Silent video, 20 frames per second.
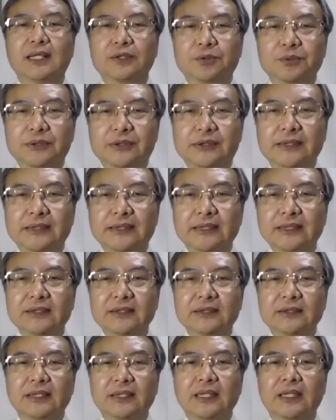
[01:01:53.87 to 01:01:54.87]
to see
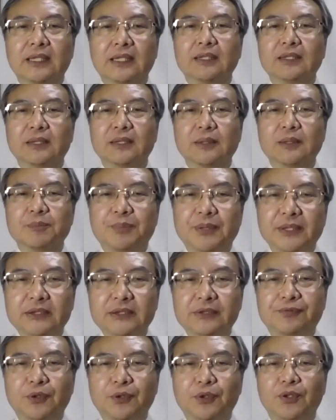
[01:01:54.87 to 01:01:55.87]
the
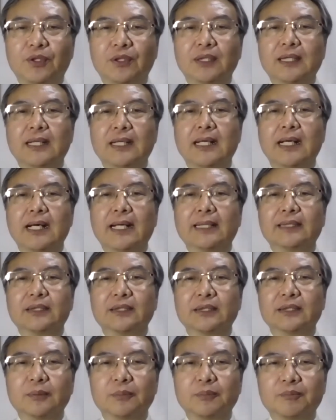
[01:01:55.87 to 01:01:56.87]
peaceful and
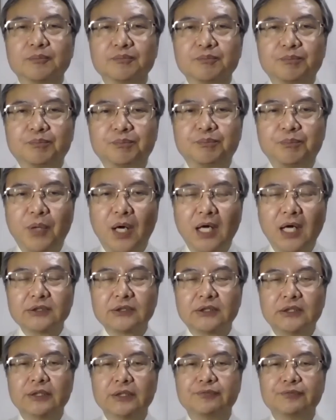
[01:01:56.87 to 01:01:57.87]
the
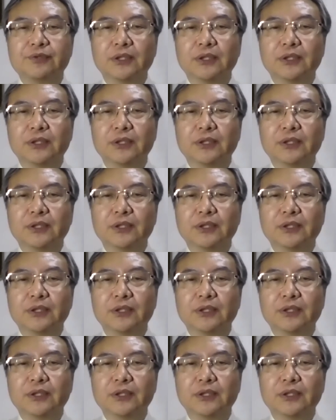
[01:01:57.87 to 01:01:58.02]
positive